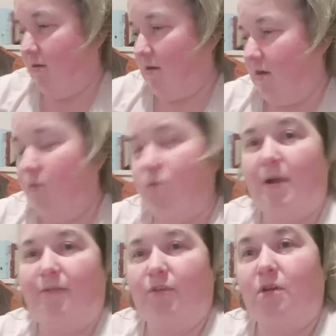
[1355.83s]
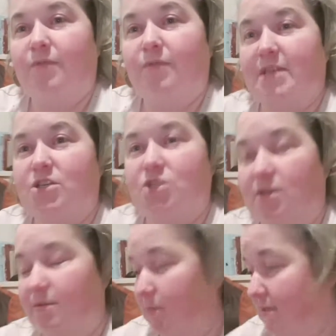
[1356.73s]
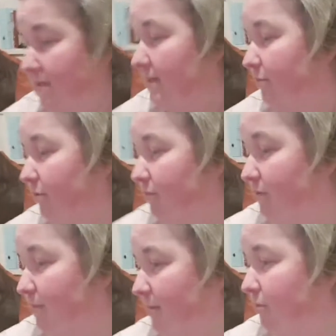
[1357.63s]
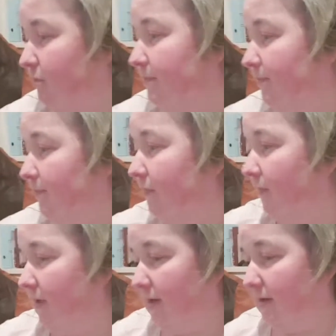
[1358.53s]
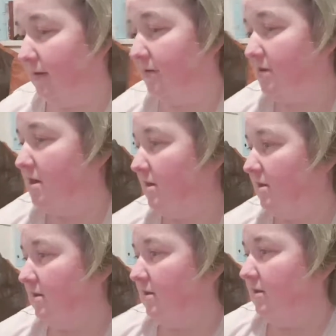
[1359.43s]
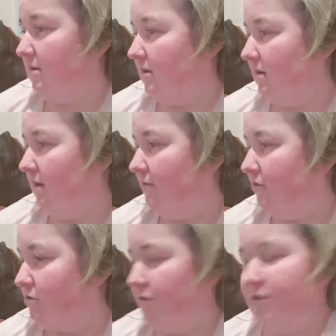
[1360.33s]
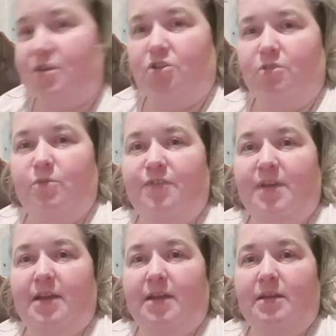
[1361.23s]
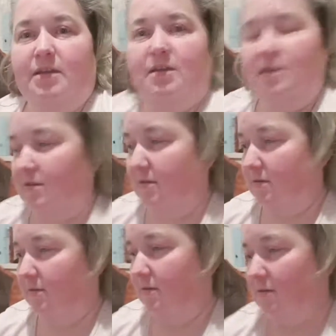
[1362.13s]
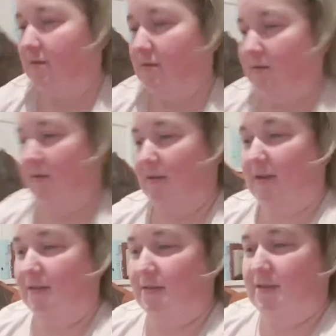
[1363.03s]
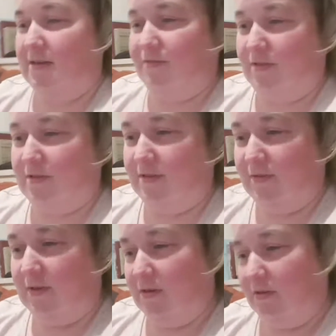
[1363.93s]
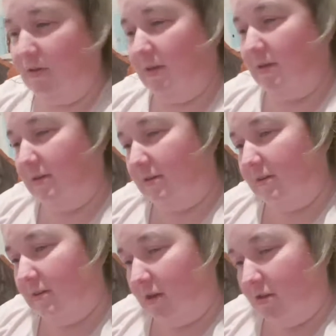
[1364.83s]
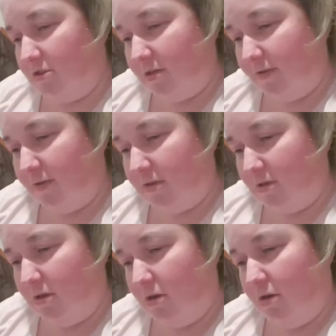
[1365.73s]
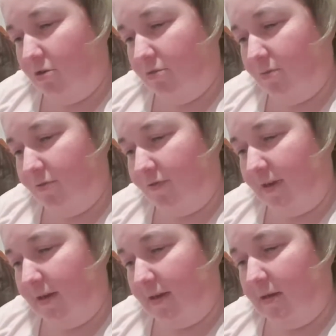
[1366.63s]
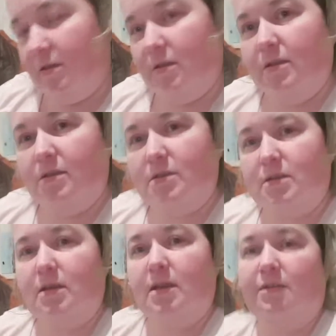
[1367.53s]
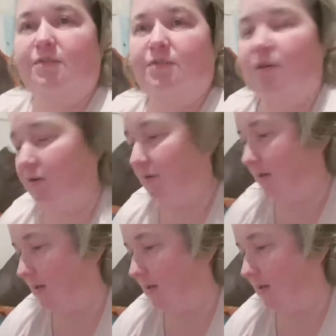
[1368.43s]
I will have a conversation in my sleep with people, and I've just got this horrible feeling. Yeah, cell phone definitely enough. I just have this horrible feeling that if I